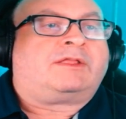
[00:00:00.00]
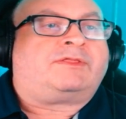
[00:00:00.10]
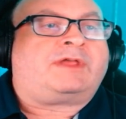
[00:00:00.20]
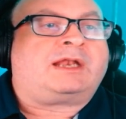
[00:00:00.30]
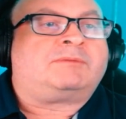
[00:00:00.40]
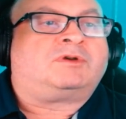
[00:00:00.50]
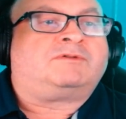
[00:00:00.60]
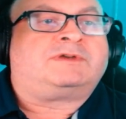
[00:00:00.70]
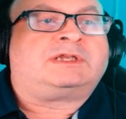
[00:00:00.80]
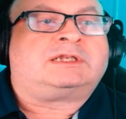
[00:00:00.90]
then
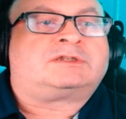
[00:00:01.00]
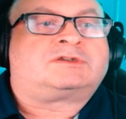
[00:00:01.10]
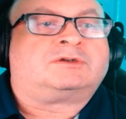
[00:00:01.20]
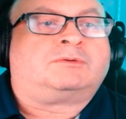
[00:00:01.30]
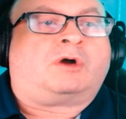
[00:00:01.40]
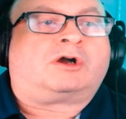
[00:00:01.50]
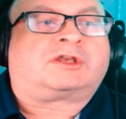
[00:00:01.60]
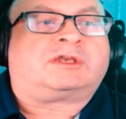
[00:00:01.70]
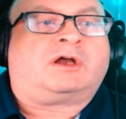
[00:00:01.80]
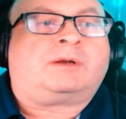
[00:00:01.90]
moving to
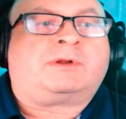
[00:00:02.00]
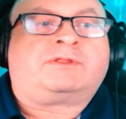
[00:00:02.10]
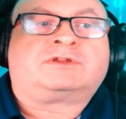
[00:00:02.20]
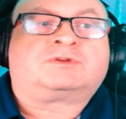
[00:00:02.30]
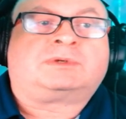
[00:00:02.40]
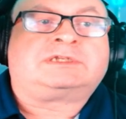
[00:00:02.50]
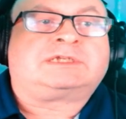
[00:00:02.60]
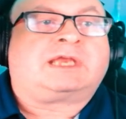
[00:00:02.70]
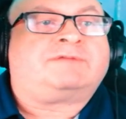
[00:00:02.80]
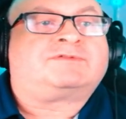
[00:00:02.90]
Okayama on the
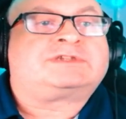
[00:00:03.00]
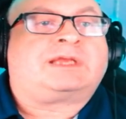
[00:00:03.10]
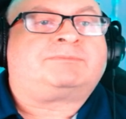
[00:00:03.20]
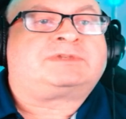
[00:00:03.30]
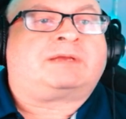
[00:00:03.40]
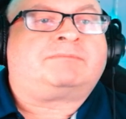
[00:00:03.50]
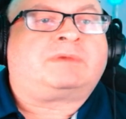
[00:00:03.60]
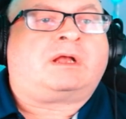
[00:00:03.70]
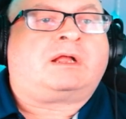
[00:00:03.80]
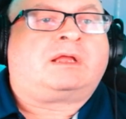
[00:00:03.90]
28th of
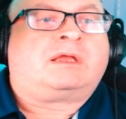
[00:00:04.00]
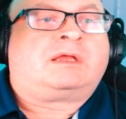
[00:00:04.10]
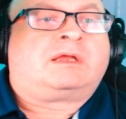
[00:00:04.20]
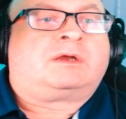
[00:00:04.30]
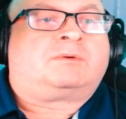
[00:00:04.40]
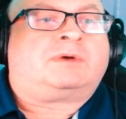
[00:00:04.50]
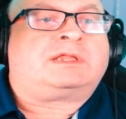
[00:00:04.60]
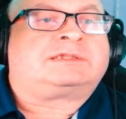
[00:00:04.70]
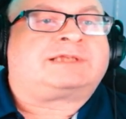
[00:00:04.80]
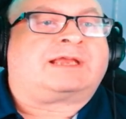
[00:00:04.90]
September,
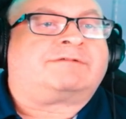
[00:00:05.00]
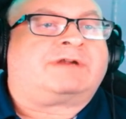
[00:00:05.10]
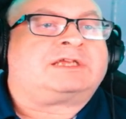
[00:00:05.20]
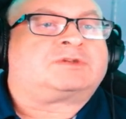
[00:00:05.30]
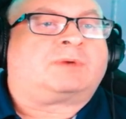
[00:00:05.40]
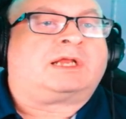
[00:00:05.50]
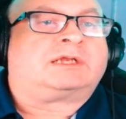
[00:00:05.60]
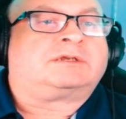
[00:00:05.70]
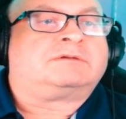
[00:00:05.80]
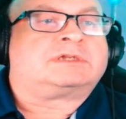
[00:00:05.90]
WeatherTech Raceway
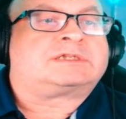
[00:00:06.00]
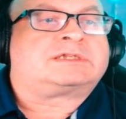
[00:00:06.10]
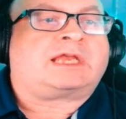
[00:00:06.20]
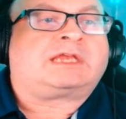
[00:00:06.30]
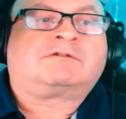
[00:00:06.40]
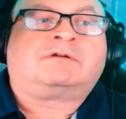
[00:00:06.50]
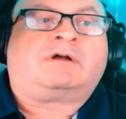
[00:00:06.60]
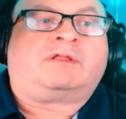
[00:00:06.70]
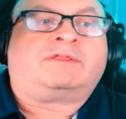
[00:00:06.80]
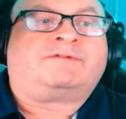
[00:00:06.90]
Laguna
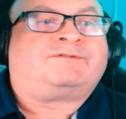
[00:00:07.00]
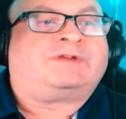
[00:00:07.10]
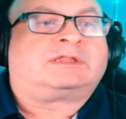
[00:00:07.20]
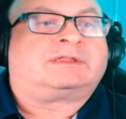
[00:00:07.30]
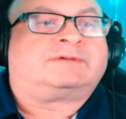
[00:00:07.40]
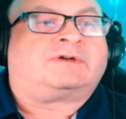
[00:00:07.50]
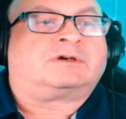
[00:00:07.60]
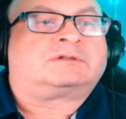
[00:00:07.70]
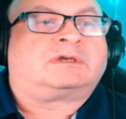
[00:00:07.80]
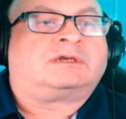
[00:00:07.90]
Seca on the 5th of
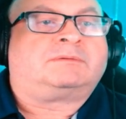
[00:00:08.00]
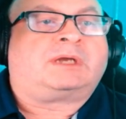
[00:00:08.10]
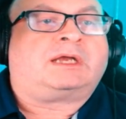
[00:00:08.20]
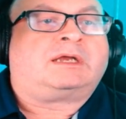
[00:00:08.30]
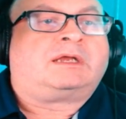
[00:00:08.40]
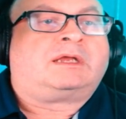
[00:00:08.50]
October,